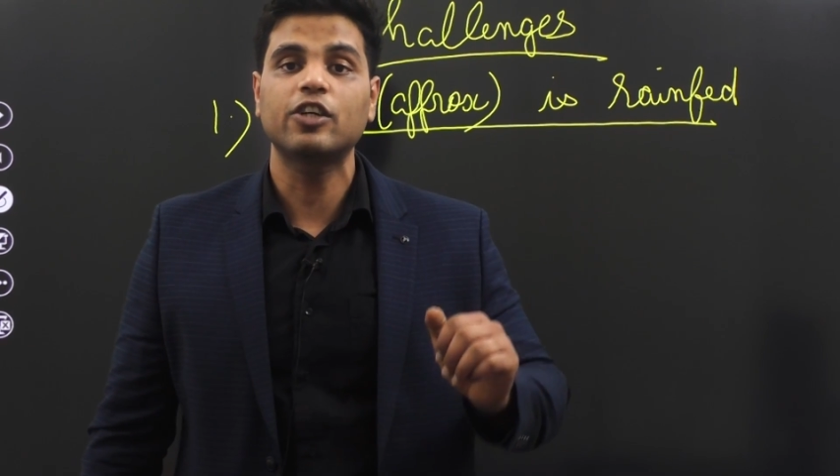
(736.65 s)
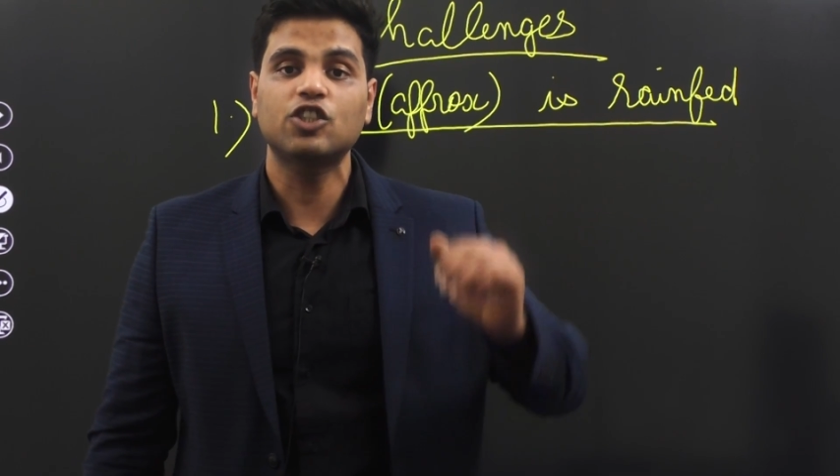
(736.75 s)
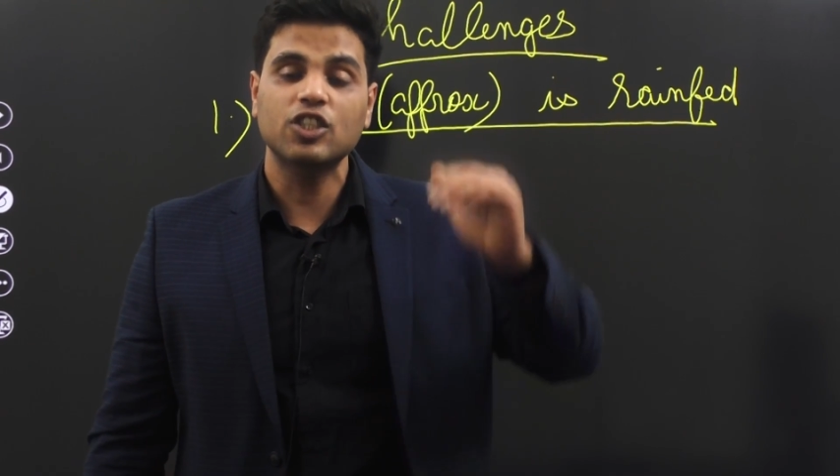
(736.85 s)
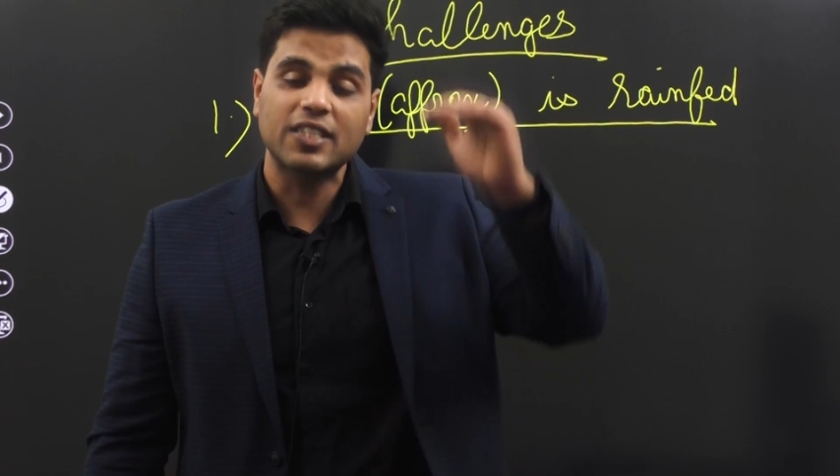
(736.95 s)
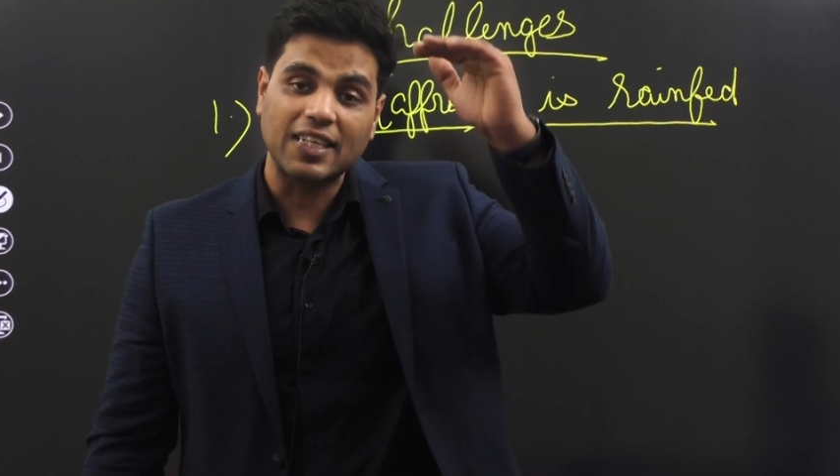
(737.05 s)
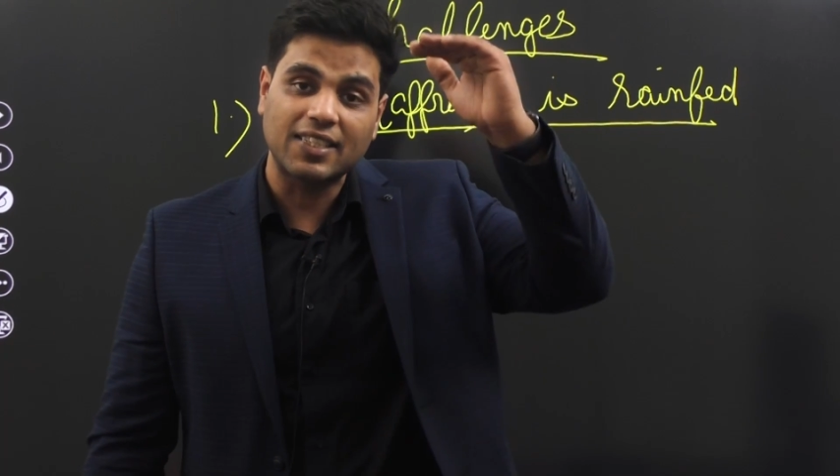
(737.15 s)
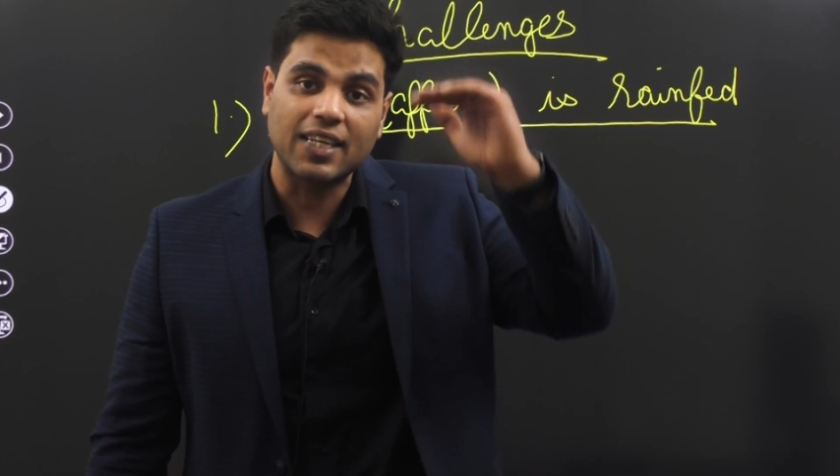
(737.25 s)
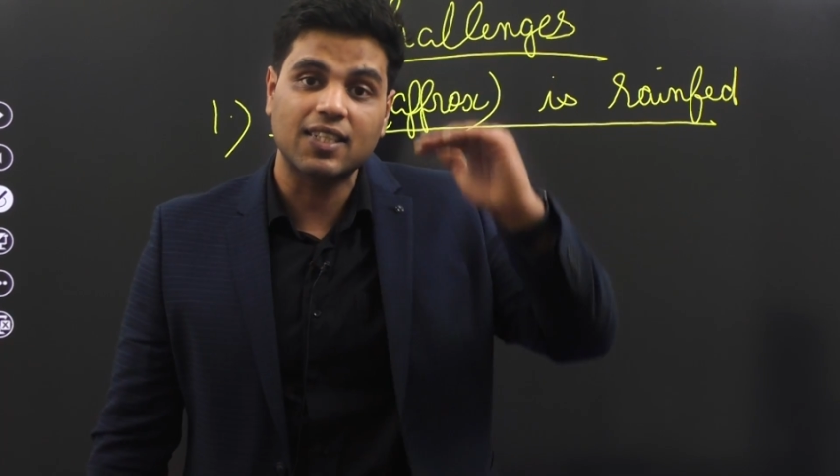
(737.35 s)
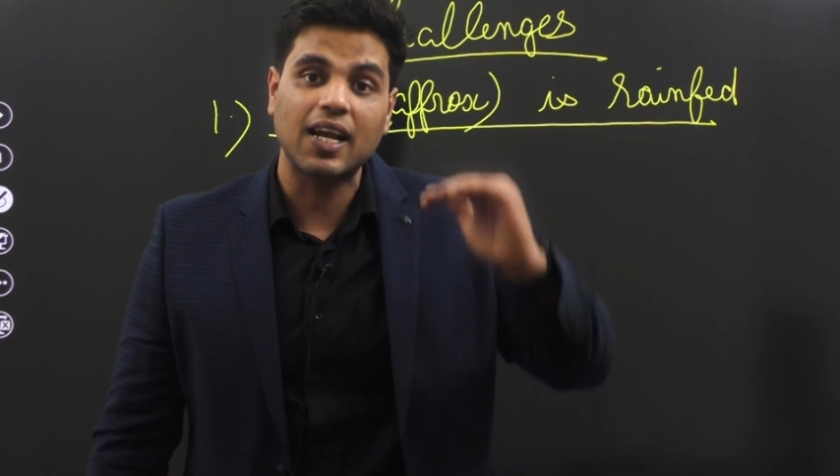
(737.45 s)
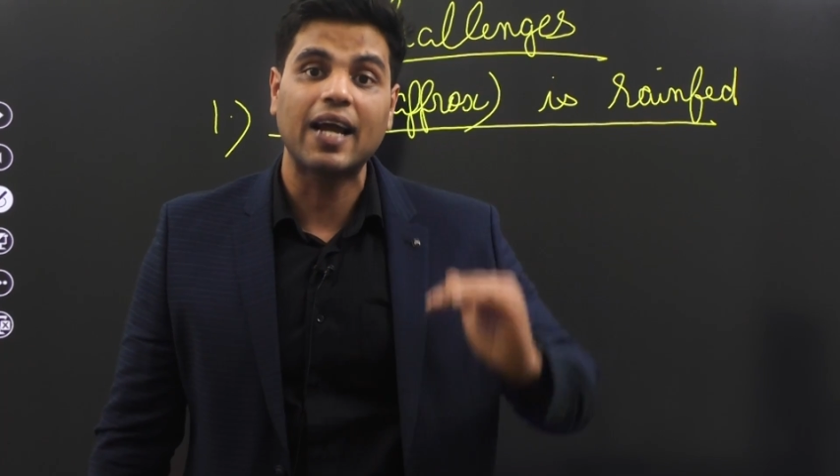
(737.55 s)
regions has
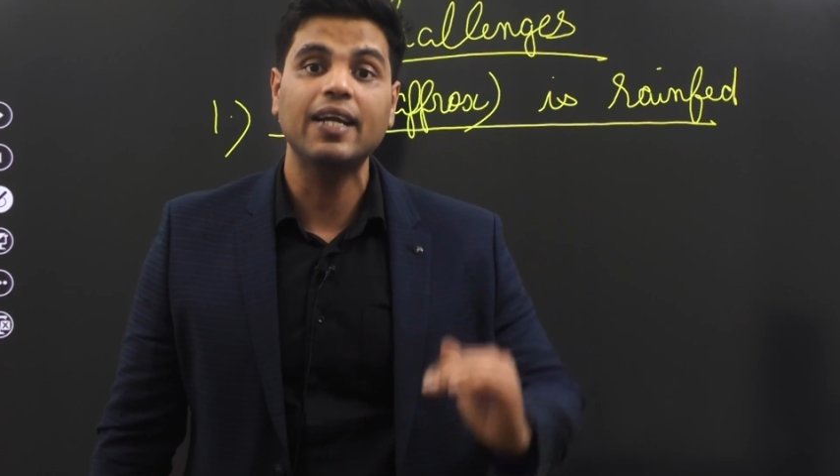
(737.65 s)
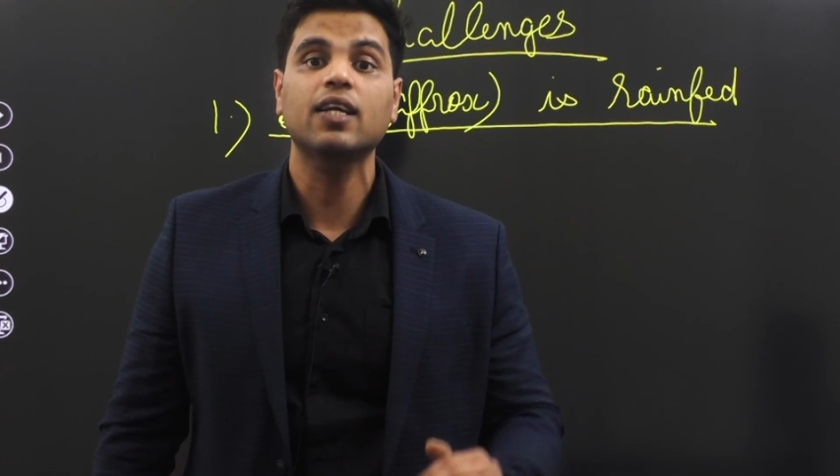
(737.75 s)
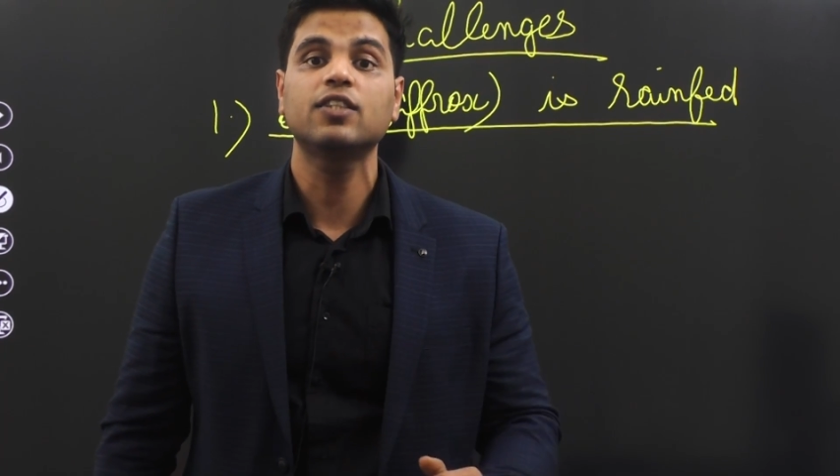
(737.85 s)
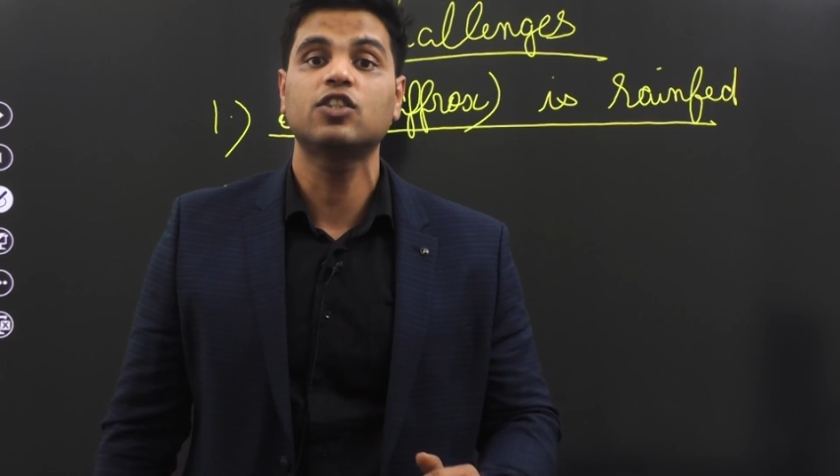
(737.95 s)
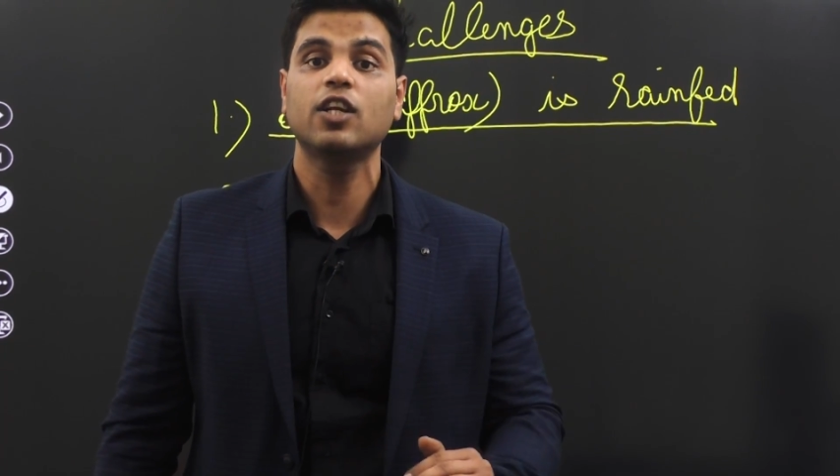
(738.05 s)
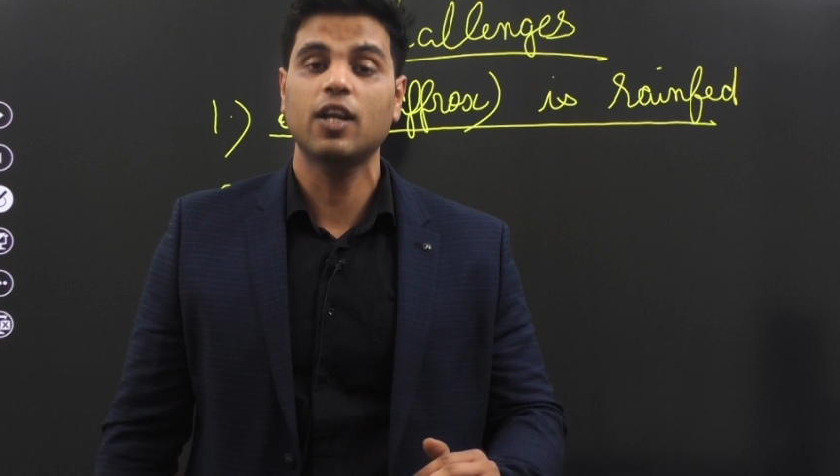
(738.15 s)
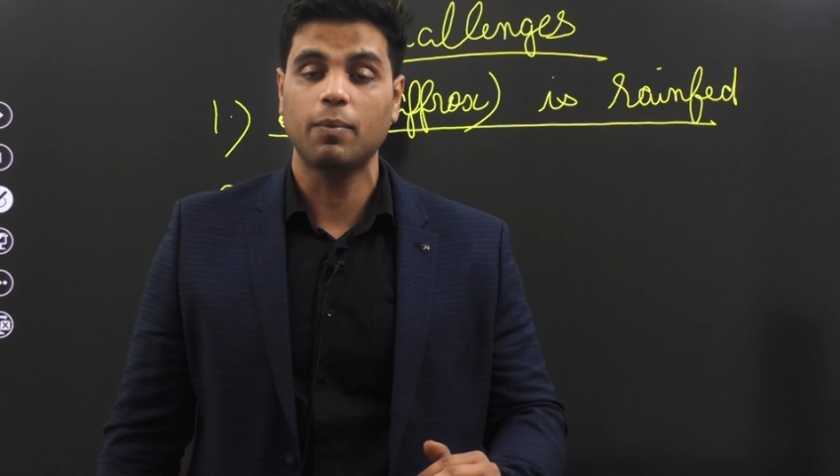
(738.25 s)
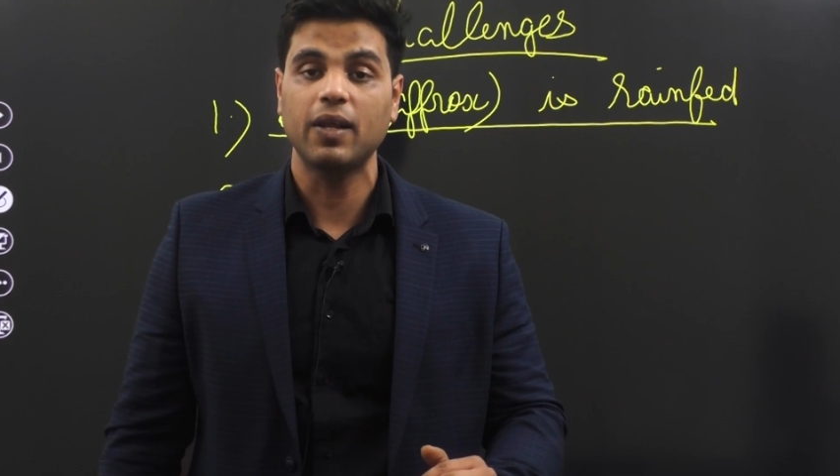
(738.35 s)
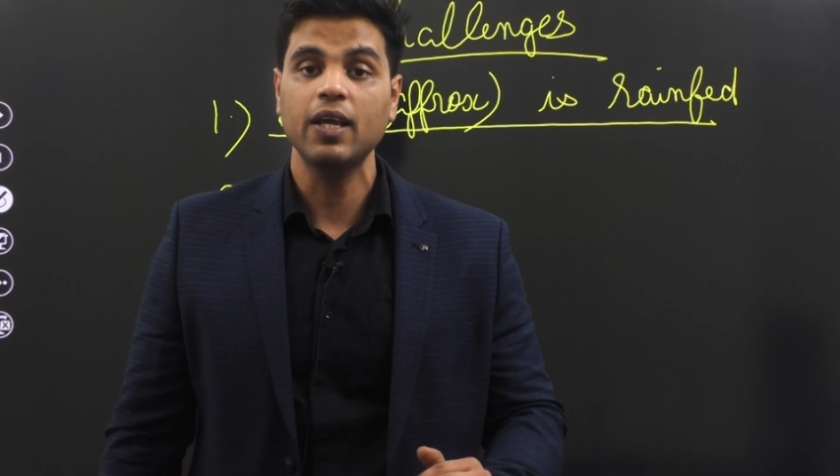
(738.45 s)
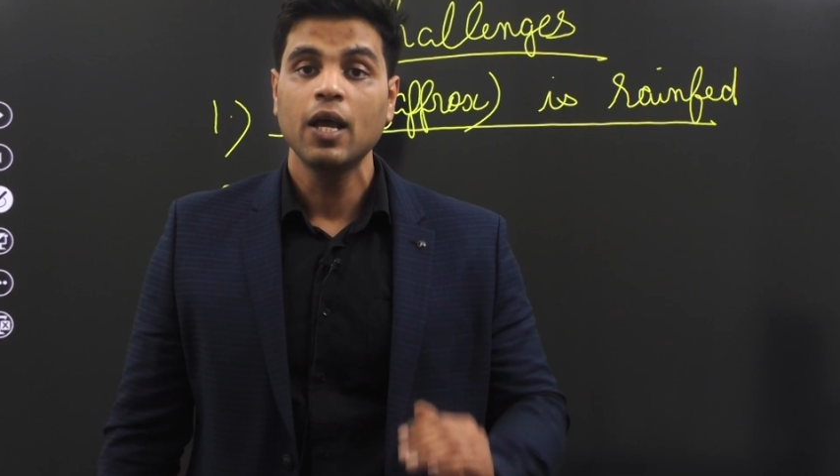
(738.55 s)
declined
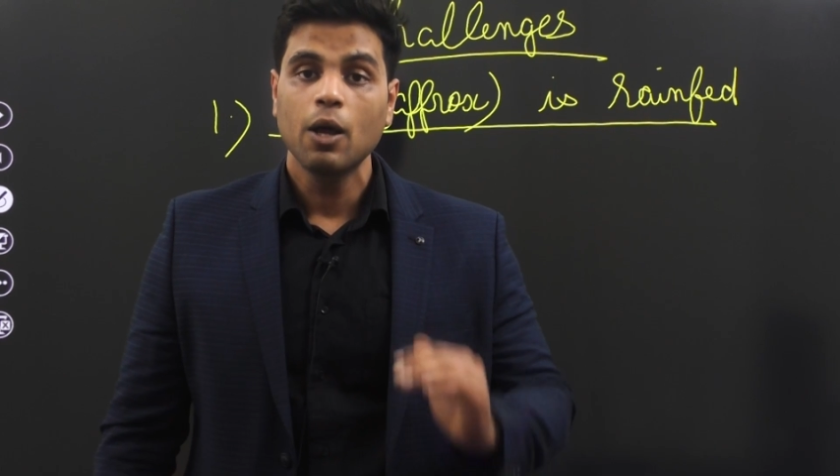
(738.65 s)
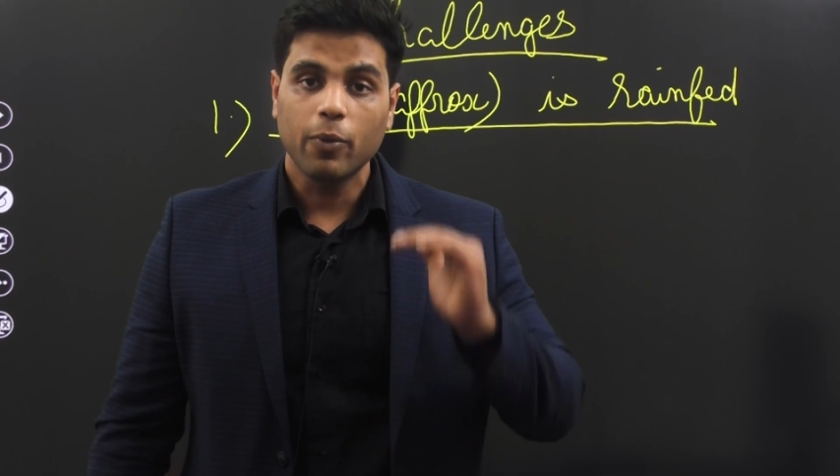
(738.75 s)
considerably